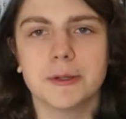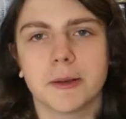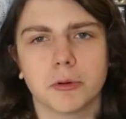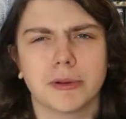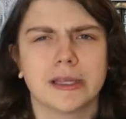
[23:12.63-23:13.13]

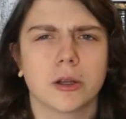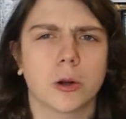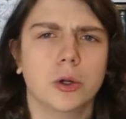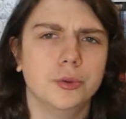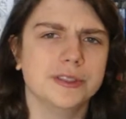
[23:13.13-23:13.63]
Deborah
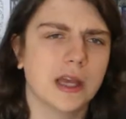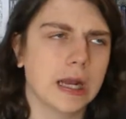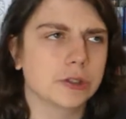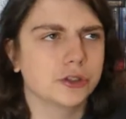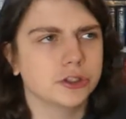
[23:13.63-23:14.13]
Baker, who is
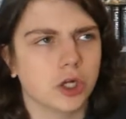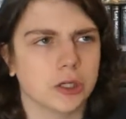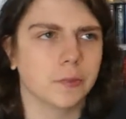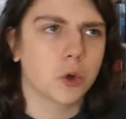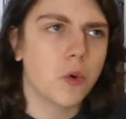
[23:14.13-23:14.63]
actually
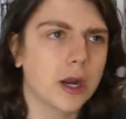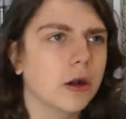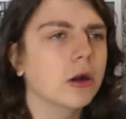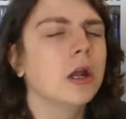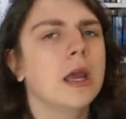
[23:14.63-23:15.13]
Shonda
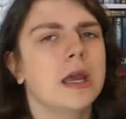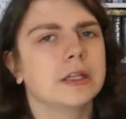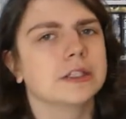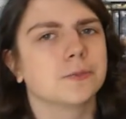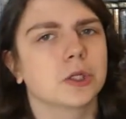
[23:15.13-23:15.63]
McGuire.
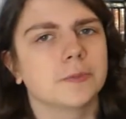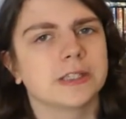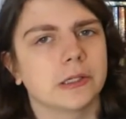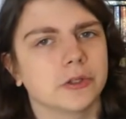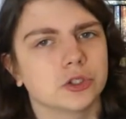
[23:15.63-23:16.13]
This book comes
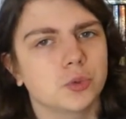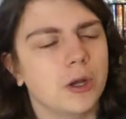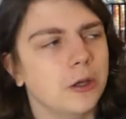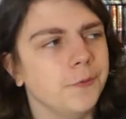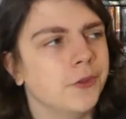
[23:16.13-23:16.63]
out on the
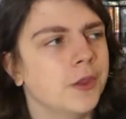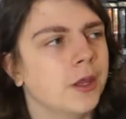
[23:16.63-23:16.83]
12th.